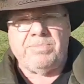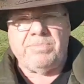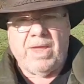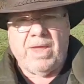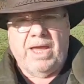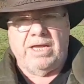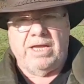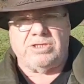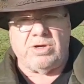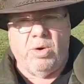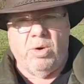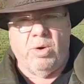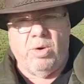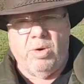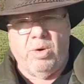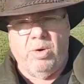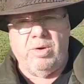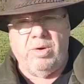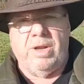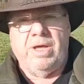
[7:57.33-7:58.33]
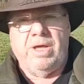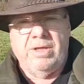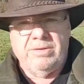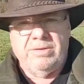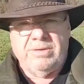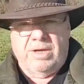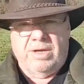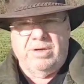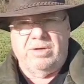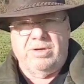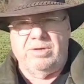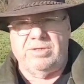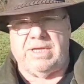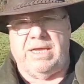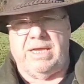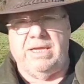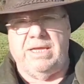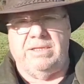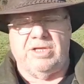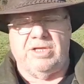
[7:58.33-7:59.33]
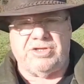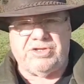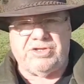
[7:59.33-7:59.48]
It's all those in the